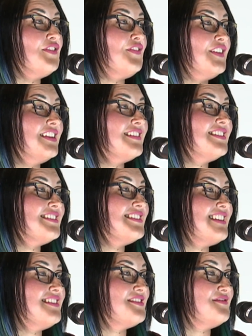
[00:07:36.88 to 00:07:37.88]
The fetus's
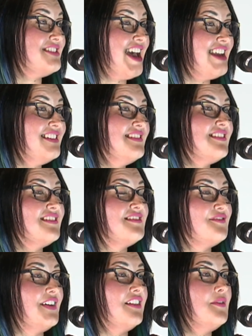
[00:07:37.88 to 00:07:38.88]
sense of taste is
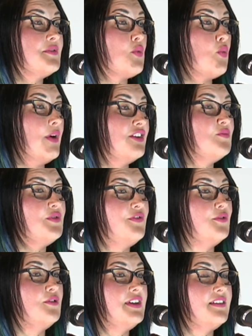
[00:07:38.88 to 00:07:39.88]
developed well
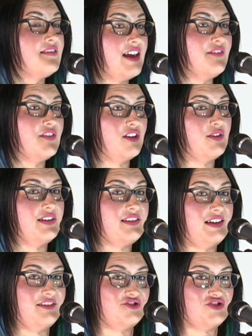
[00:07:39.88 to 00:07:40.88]
before it's ever going
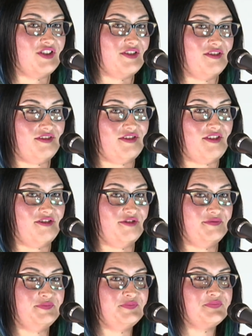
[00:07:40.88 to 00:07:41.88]
to eat and drink on its own.